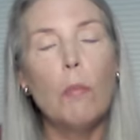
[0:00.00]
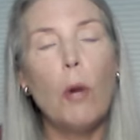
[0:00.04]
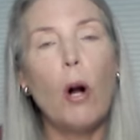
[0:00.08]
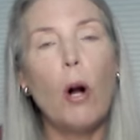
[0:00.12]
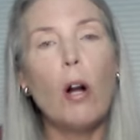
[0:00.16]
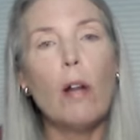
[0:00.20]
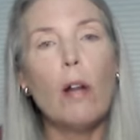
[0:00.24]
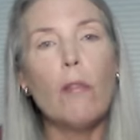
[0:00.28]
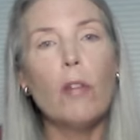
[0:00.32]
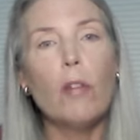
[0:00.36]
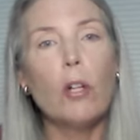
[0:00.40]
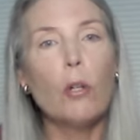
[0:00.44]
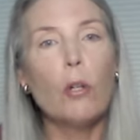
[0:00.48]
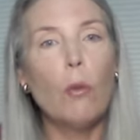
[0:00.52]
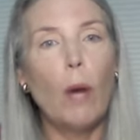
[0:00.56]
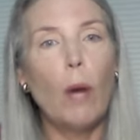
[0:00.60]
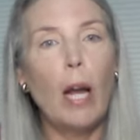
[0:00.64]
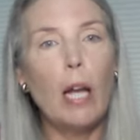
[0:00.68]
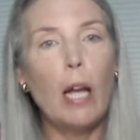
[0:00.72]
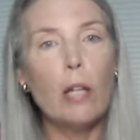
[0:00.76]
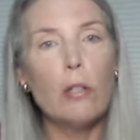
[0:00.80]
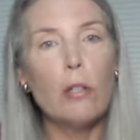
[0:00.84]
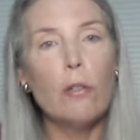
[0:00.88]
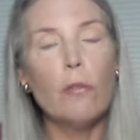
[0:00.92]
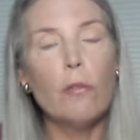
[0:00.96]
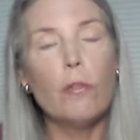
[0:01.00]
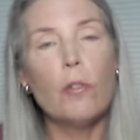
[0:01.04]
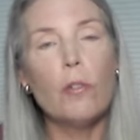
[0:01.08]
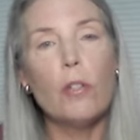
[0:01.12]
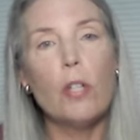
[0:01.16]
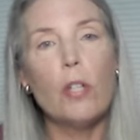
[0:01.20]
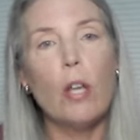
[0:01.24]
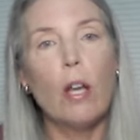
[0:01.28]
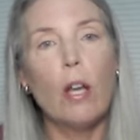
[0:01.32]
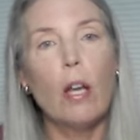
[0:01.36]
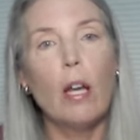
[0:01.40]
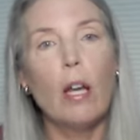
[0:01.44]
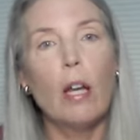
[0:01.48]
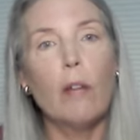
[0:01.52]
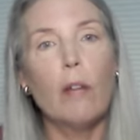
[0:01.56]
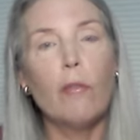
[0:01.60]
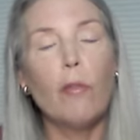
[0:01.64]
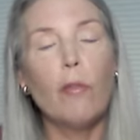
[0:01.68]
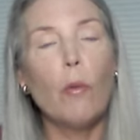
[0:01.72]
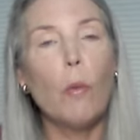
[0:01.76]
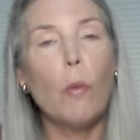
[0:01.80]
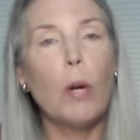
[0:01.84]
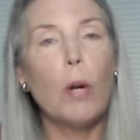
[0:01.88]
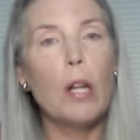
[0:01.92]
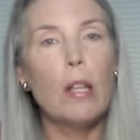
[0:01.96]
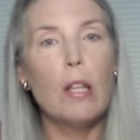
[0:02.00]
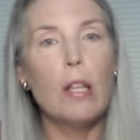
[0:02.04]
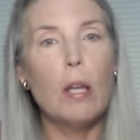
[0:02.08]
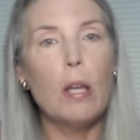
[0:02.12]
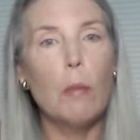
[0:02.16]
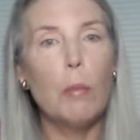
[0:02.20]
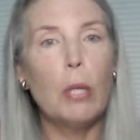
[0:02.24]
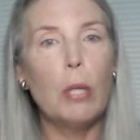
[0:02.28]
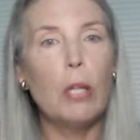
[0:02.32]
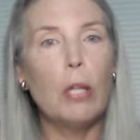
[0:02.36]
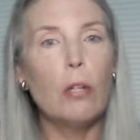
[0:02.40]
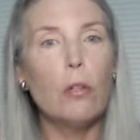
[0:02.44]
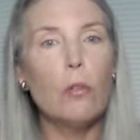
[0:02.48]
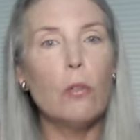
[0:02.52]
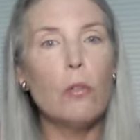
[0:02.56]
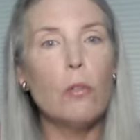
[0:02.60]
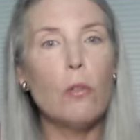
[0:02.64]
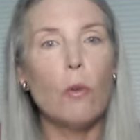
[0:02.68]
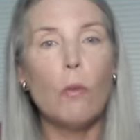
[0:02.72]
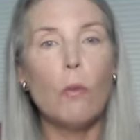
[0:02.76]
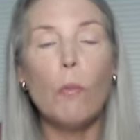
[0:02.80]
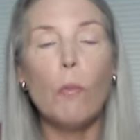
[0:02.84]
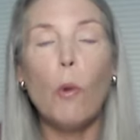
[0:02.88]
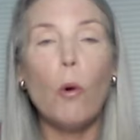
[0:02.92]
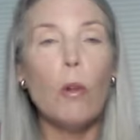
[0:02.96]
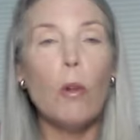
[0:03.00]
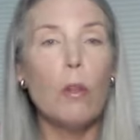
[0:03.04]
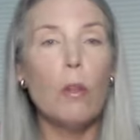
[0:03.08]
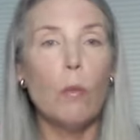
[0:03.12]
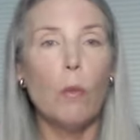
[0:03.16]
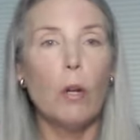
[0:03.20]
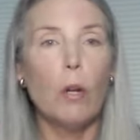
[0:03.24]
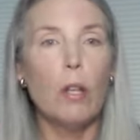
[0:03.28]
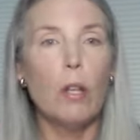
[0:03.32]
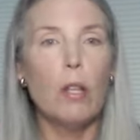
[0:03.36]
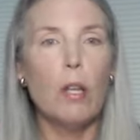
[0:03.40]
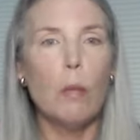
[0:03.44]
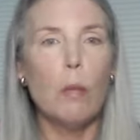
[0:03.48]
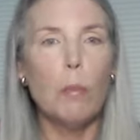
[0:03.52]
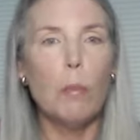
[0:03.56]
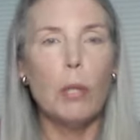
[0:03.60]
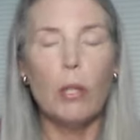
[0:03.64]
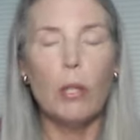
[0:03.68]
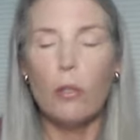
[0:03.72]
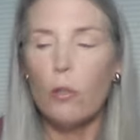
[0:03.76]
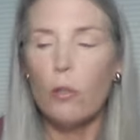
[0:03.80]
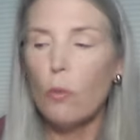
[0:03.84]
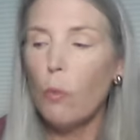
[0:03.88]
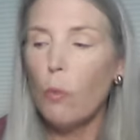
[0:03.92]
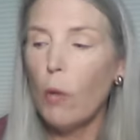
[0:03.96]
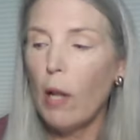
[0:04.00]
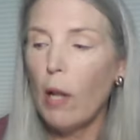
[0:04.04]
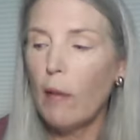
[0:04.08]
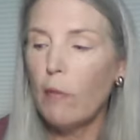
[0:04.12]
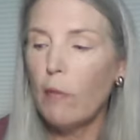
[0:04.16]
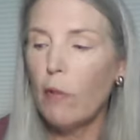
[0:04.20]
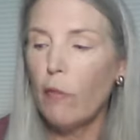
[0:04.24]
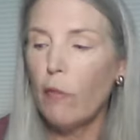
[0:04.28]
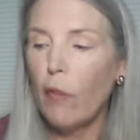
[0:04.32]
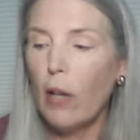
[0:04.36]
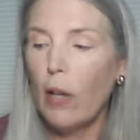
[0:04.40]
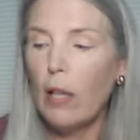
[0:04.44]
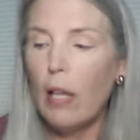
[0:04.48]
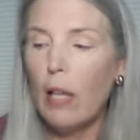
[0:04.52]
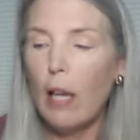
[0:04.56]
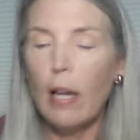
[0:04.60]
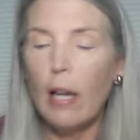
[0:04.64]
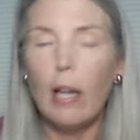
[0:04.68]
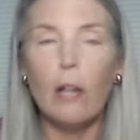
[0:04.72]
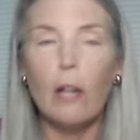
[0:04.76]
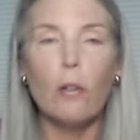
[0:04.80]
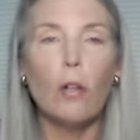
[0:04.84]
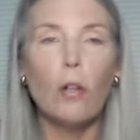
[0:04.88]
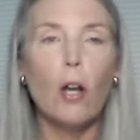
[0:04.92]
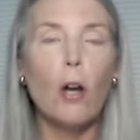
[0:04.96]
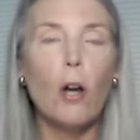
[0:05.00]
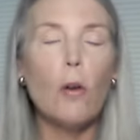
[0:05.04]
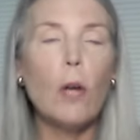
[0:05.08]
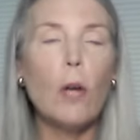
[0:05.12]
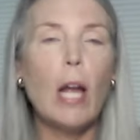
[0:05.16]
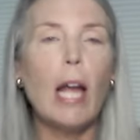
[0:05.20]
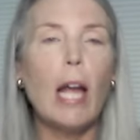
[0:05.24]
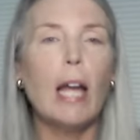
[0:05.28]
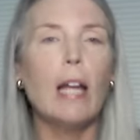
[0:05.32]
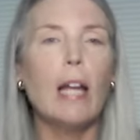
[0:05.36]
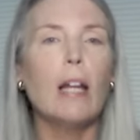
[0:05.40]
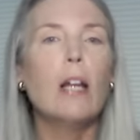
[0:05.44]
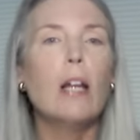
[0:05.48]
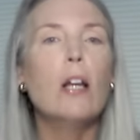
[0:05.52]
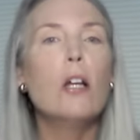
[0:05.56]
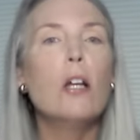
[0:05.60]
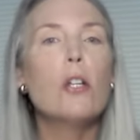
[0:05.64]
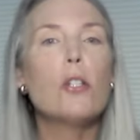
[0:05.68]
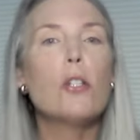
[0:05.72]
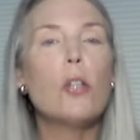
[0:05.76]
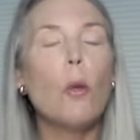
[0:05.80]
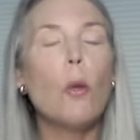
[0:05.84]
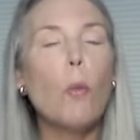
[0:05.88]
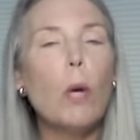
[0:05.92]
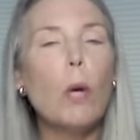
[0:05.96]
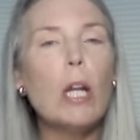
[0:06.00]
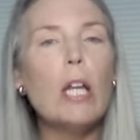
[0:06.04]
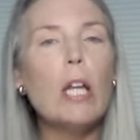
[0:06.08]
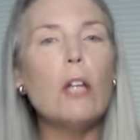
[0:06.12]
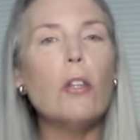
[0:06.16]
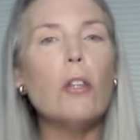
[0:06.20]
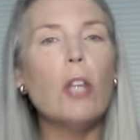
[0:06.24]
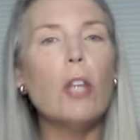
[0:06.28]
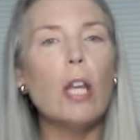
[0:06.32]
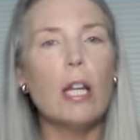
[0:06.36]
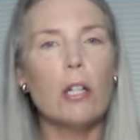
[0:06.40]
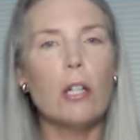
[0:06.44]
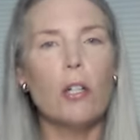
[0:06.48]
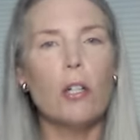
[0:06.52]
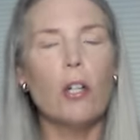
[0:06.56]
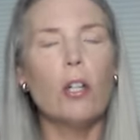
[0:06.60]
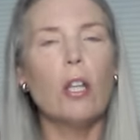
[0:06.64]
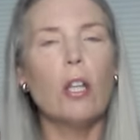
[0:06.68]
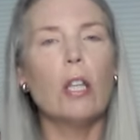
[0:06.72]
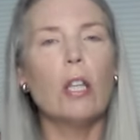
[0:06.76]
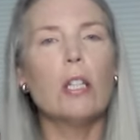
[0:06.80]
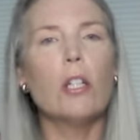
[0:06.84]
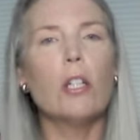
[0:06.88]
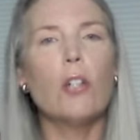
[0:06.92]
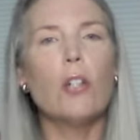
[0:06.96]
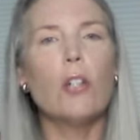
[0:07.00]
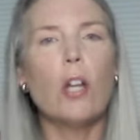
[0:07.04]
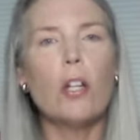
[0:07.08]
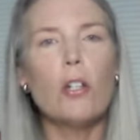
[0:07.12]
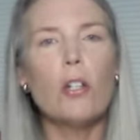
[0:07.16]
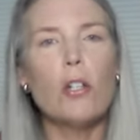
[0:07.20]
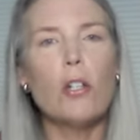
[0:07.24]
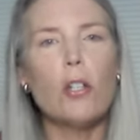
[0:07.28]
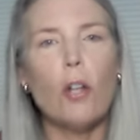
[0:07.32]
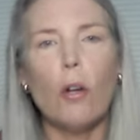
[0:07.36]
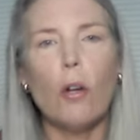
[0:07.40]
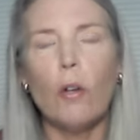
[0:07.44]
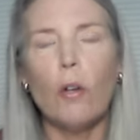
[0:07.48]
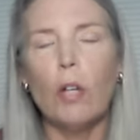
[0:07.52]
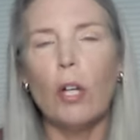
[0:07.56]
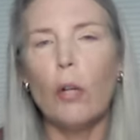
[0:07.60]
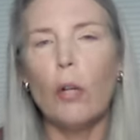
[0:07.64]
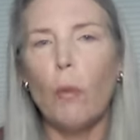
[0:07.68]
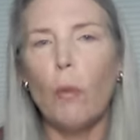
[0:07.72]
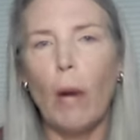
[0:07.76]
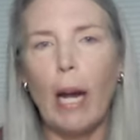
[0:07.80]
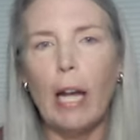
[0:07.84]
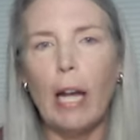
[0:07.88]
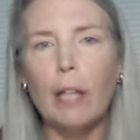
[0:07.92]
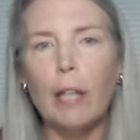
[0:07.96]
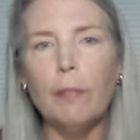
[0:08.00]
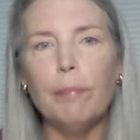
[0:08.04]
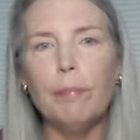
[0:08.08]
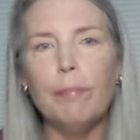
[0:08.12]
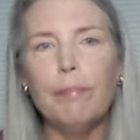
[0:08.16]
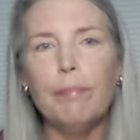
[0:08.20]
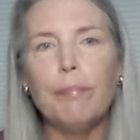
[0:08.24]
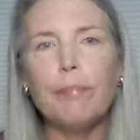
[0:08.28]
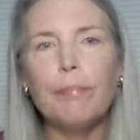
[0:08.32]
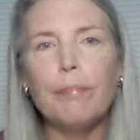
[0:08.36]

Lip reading: part of a grounds for one of the appeals or more than one of the appeals. We'll have to find that out. Okay, so what do you think? Do you think the judge is going to grant